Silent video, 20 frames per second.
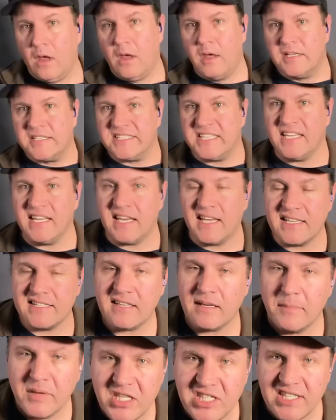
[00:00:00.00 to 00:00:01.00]
So yeah, as
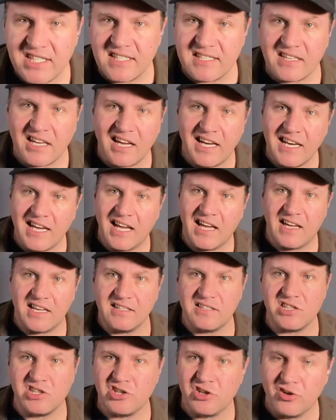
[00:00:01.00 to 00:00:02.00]
I mentioned, it's kind of
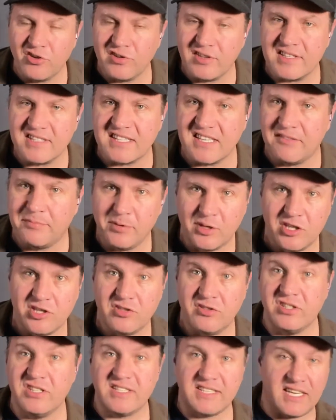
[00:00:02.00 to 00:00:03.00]
hard to show this stuff because
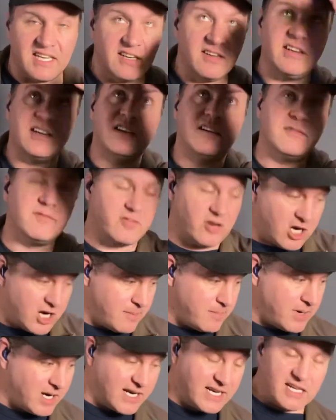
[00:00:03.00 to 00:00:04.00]
you're just hearing it via a
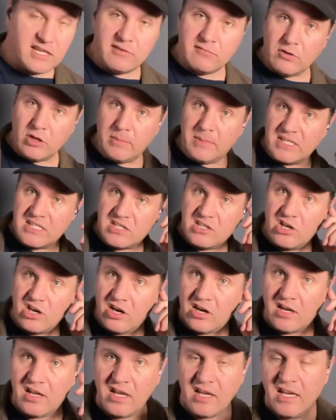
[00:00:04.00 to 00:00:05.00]
mic in the room. It's
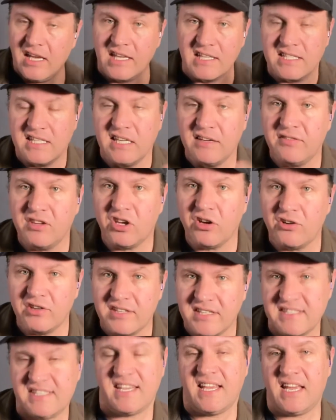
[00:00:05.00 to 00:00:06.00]
never going
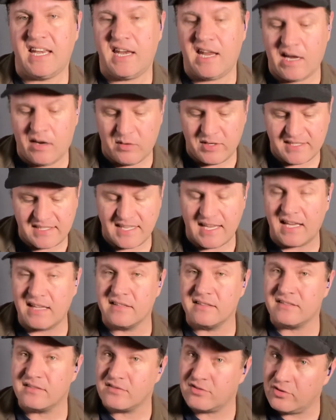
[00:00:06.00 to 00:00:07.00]
to sound how it
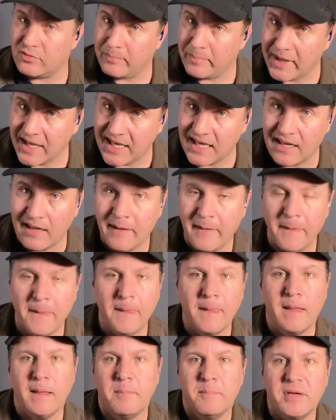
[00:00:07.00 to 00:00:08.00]
sounds to me.
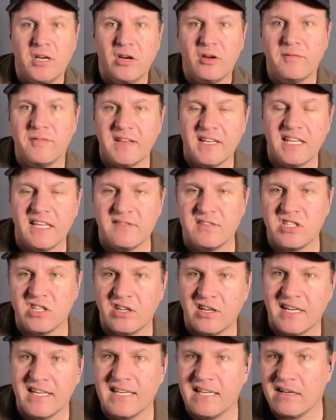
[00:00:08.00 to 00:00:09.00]
But hopefully it gives you an
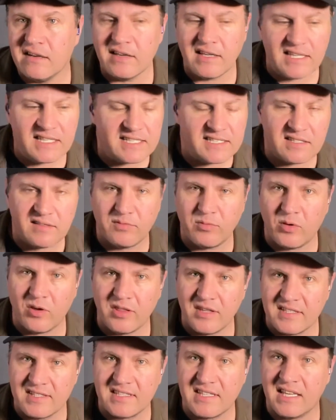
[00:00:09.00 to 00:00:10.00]
idea at least of what
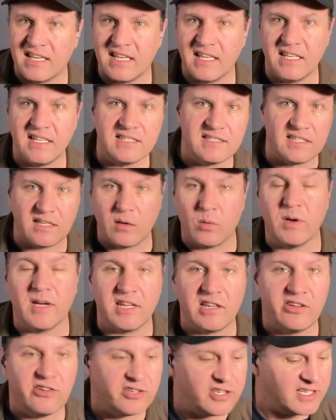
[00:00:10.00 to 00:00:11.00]
this thing is, a
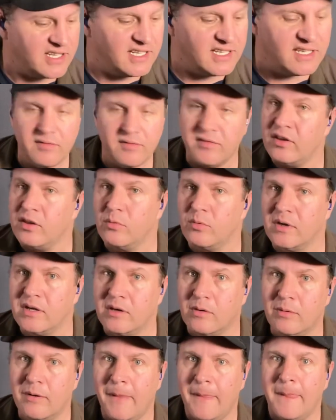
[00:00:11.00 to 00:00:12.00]
quick look at it you
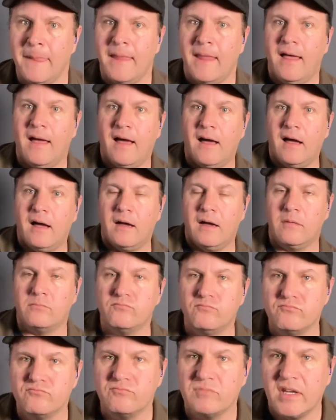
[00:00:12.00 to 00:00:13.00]
will.
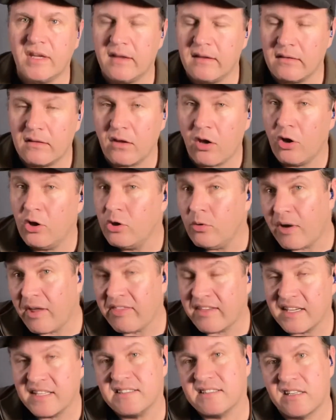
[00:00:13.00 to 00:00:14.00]
Who do I
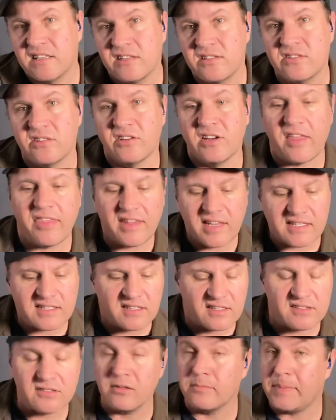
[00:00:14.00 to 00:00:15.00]
think it's going to suit? I think it's
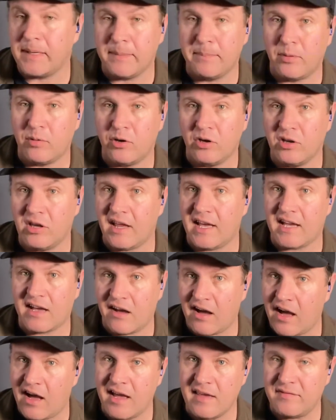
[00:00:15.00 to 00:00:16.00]
going to suit people who like a
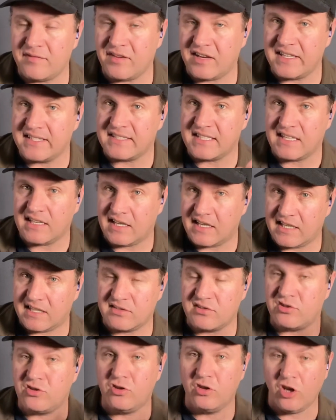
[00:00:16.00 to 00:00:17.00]
hi-fi sound, like a
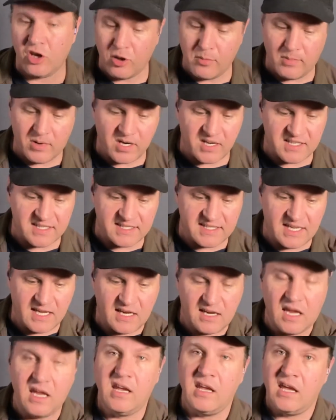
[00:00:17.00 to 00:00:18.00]
studio monitor
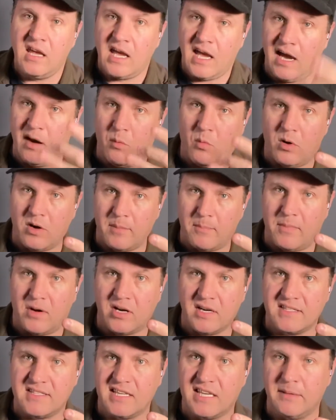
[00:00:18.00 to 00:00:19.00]
sound, and want a
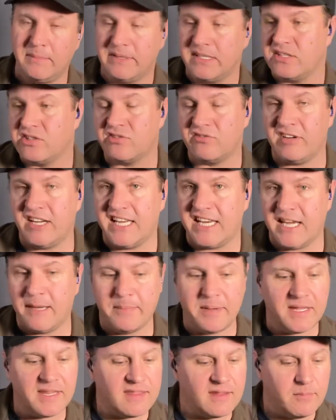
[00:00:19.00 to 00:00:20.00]
monitor coming straight
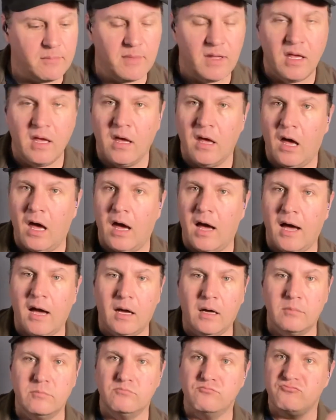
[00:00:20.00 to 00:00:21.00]
up at them.
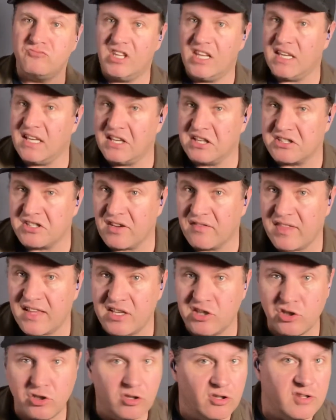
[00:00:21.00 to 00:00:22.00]
Yeah, so if
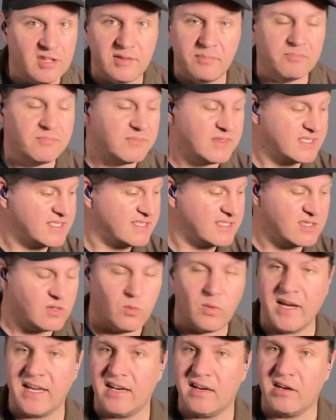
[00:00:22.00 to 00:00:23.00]
that's you, then this is the
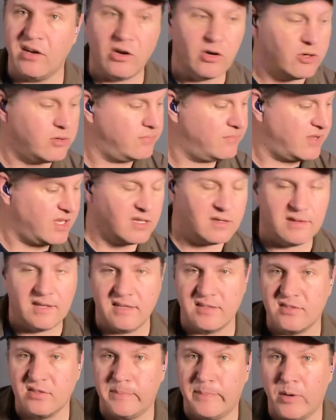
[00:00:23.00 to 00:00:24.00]
way to go.
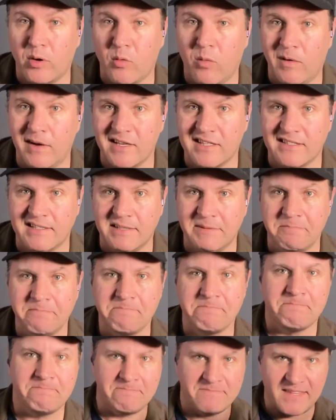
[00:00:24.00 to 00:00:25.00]
They're super quality.
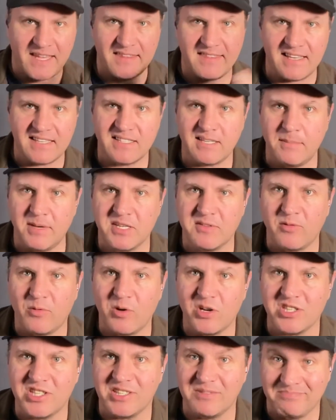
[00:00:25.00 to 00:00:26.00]
Thanks so much for
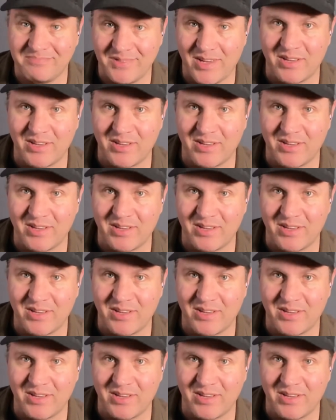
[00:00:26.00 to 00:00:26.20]
watching.